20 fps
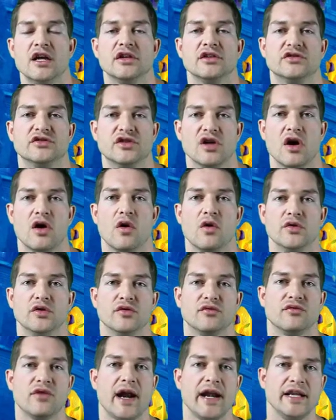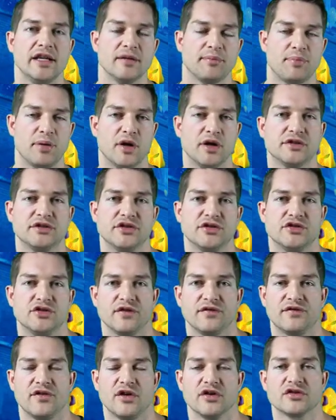So you're ready to purchase
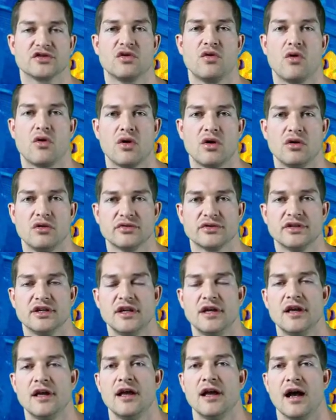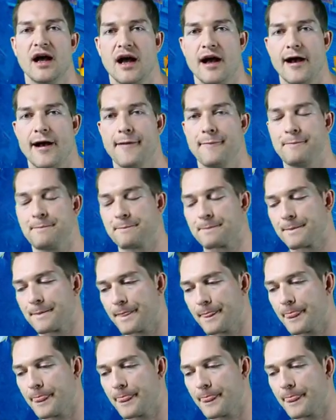your first corals. Um,